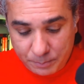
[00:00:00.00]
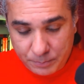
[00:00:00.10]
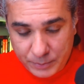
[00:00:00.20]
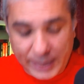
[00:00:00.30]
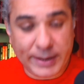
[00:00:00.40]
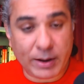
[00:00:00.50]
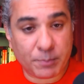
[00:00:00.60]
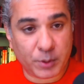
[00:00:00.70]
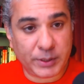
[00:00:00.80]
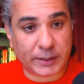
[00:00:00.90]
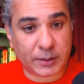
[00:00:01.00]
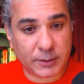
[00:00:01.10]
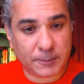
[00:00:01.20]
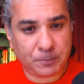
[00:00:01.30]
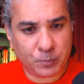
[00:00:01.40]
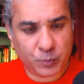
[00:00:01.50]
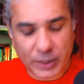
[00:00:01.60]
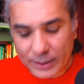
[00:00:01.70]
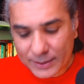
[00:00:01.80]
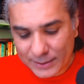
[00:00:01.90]
carry out projects
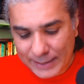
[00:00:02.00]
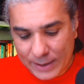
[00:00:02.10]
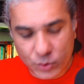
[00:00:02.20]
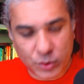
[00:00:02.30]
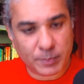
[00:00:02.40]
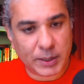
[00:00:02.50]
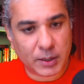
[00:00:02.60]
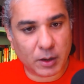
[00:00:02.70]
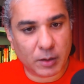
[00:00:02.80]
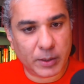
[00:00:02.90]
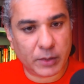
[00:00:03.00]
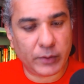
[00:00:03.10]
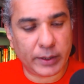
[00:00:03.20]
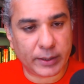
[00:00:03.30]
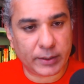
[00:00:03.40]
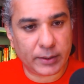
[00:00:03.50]
that are sanctioned by the government of India.